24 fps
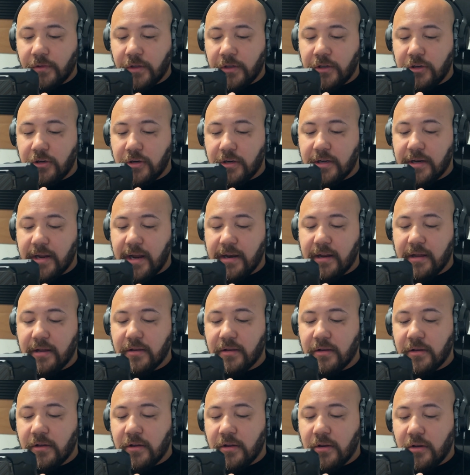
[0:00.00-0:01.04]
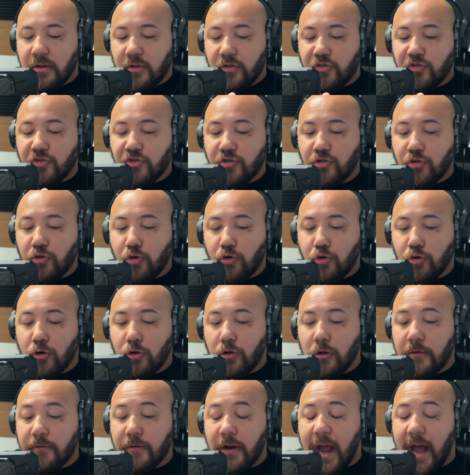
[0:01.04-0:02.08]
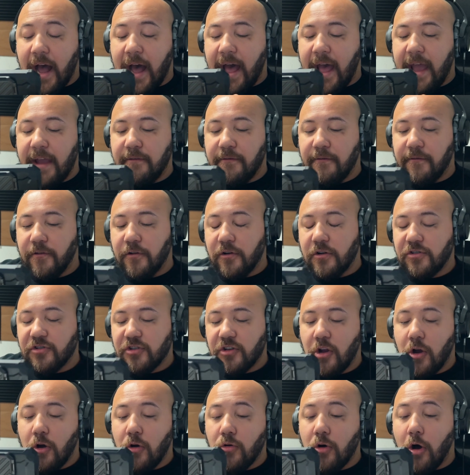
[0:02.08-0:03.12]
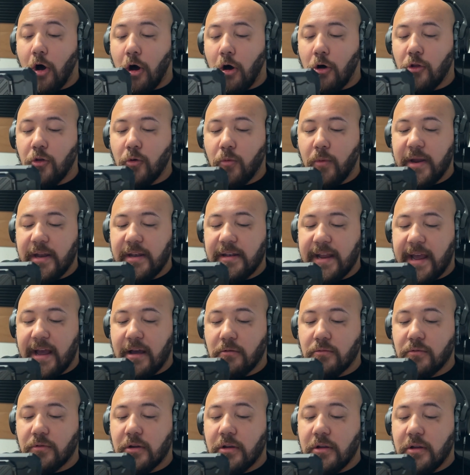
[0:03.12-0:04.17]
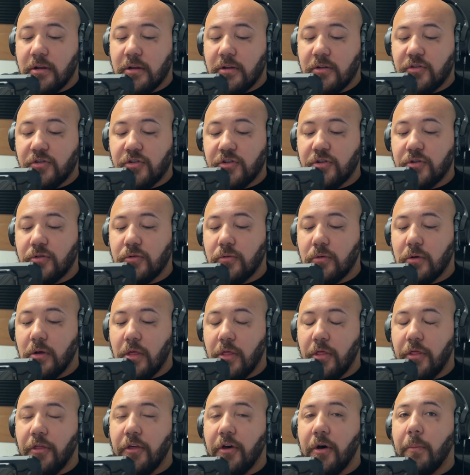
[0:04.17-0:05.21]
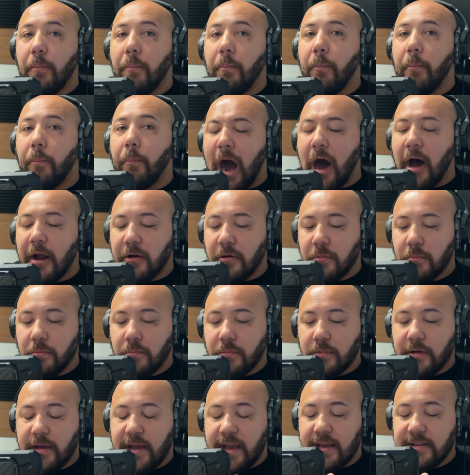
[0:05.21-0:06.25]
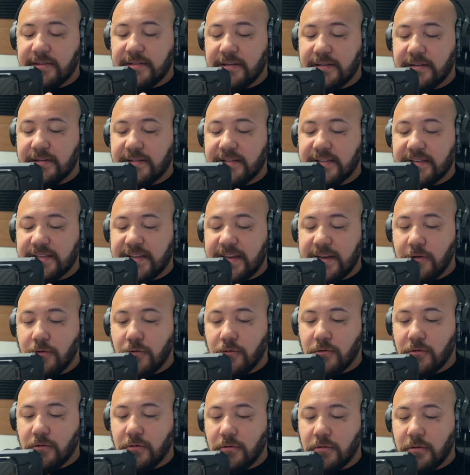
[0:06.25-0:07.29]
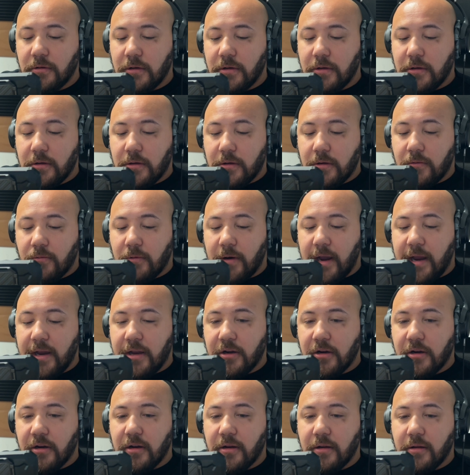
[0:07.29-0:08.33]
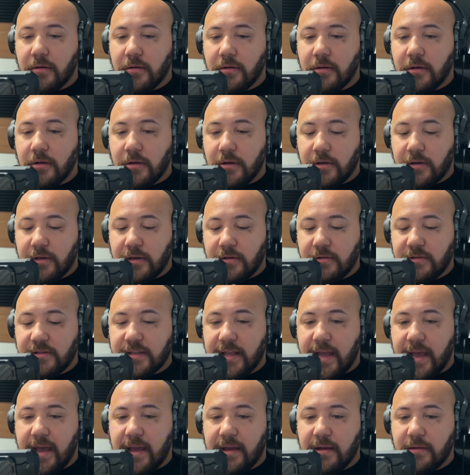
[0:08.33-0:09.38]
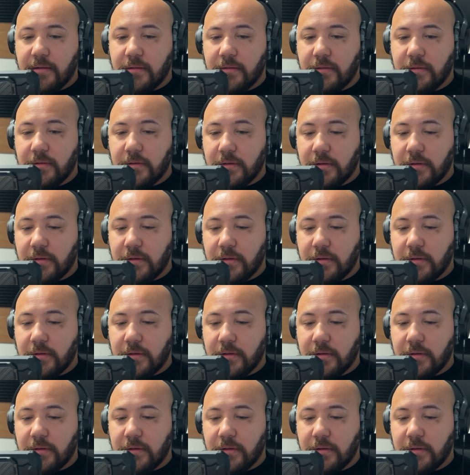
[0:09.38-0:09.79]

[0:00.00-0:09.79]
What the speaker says: You could kind of scroll over. I first go all the way down to the bottom, as in single, right? You're gonna use that.